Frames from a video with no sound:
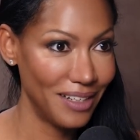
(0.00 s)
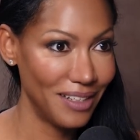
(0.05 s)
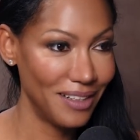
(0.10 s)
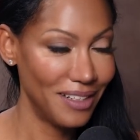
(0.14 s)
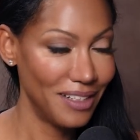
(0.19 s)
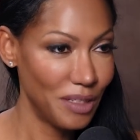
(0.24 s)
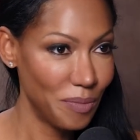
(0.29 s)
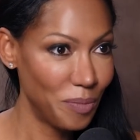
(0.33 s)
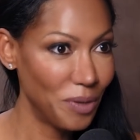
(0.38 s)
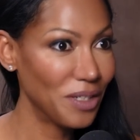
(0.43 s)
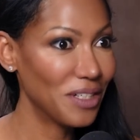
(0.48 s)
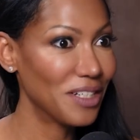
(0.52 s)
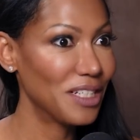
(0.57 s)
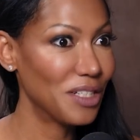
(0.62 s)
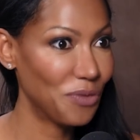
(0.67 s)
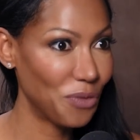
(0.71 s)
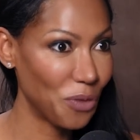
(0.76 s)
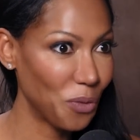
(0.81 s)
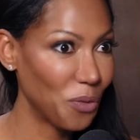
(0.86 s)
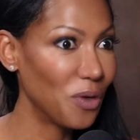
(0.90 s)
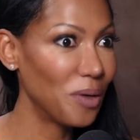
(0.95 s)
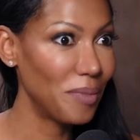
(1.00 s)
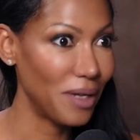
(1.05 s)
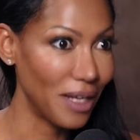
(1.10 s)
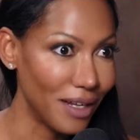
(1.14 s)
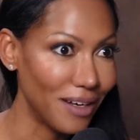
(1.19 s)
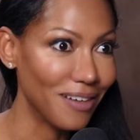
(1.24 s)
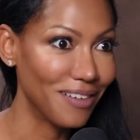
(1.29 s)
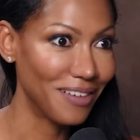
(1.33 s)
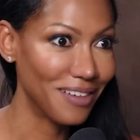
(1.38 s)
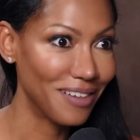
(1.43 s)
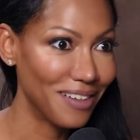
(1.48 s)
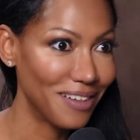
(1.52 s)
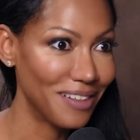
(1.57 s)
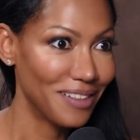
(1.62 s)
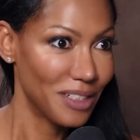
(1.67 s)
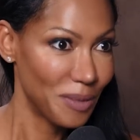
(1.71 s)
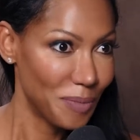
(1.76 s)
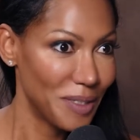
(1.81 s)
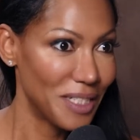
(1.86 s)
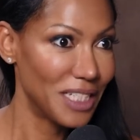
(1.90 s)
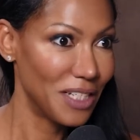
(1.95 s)
This book is for women
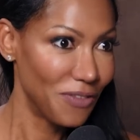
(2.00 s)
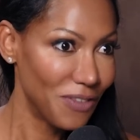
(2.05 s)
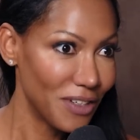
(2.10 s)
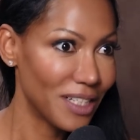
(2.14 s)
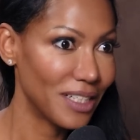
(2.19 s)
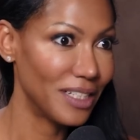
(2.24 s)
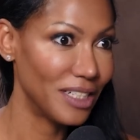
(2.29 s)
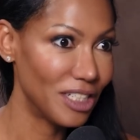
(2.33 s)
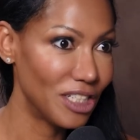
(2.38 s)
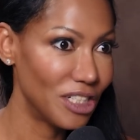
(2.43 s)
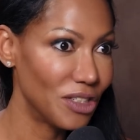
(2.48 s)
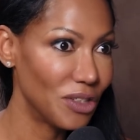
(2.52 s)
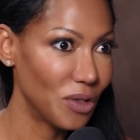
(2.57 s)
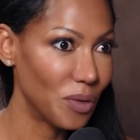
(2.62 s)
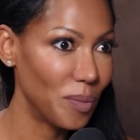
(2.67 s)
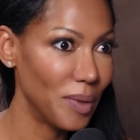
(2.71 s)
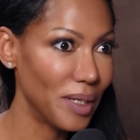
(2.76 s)
specifically too,